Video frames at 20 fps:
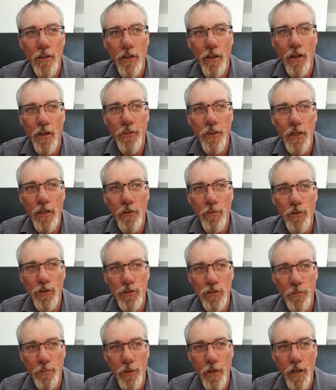I think it
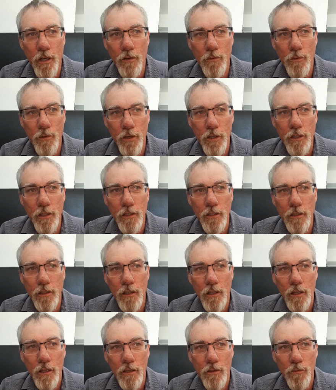was the product working
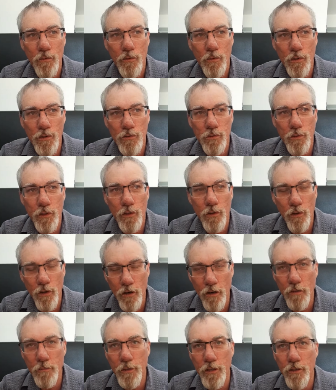was
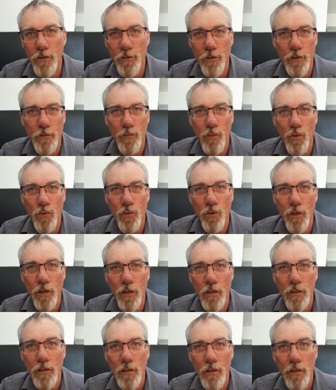requiring me to drink more water.
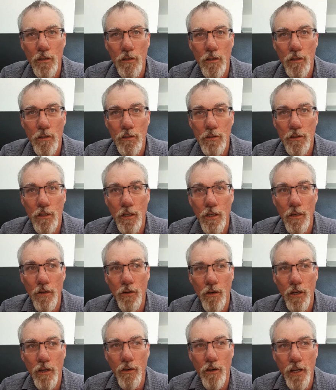Yeah. So
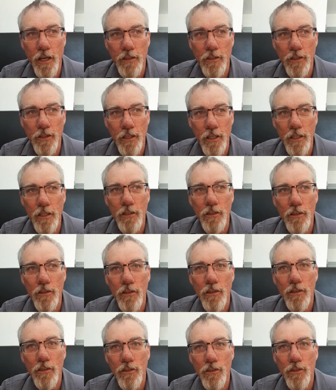I, I had the need
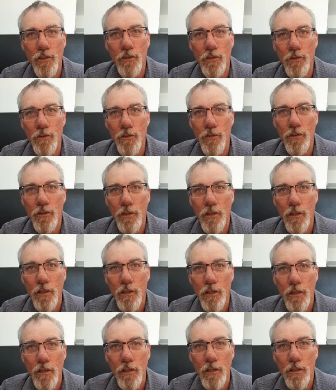to. Yeah
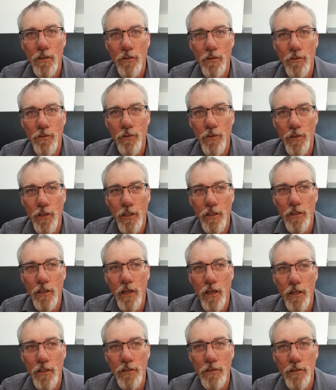before the
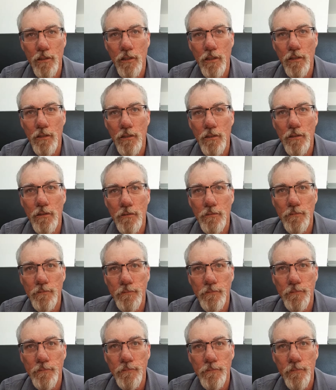intake. So. Okay.
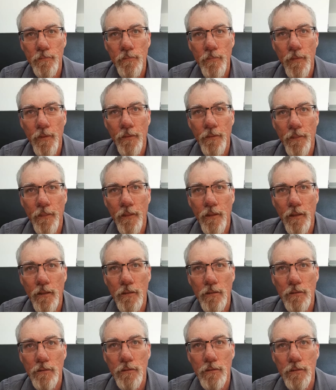And you're sharing about
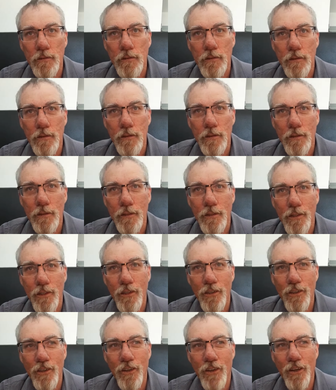your eyes
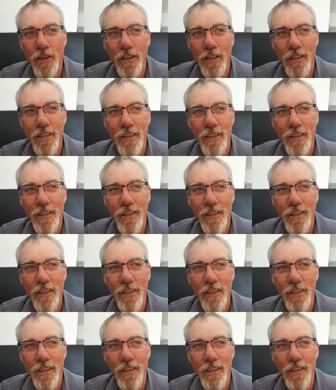before. Oh yeah.